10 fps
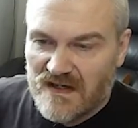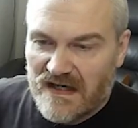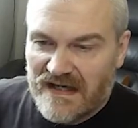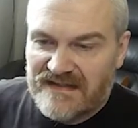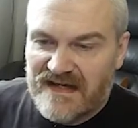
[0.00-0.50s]

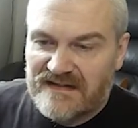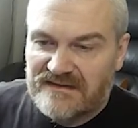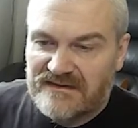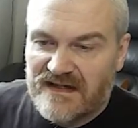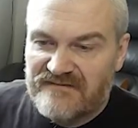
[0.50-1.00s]
And
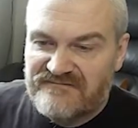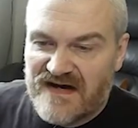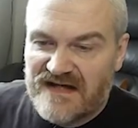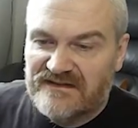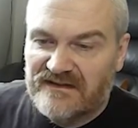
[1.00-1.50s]
then
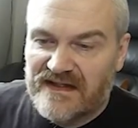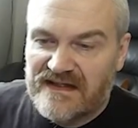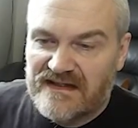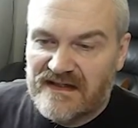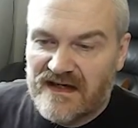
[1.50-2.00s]

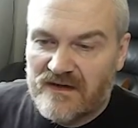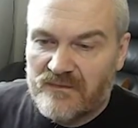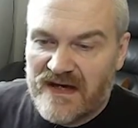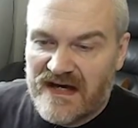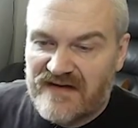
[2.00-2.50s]
finally
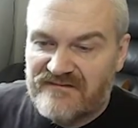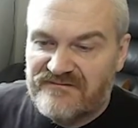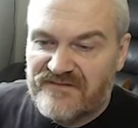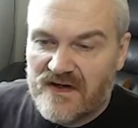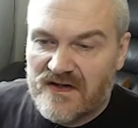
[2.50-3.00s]
we
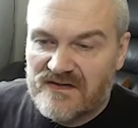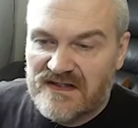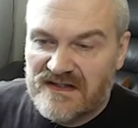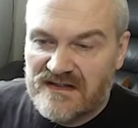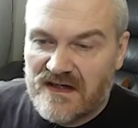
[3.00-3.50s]
have
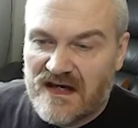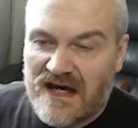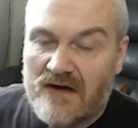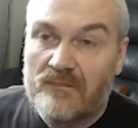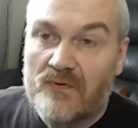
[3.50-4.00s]
the
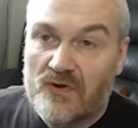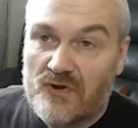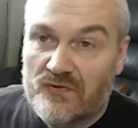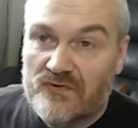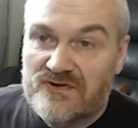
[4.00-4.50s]
output
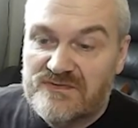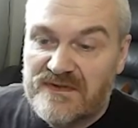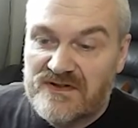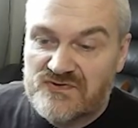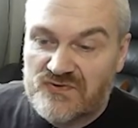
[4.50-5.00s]
current
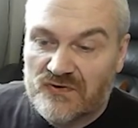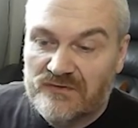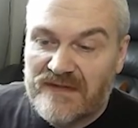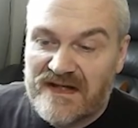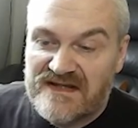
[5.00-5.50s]
being
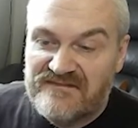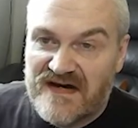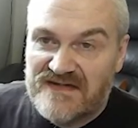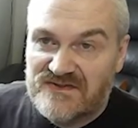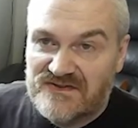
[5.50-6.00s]
drawn by the
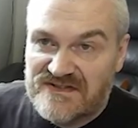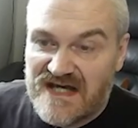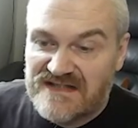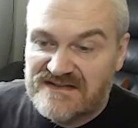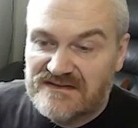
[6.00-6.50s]
device on
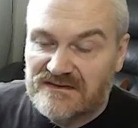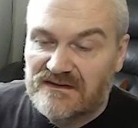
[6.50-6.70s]
test.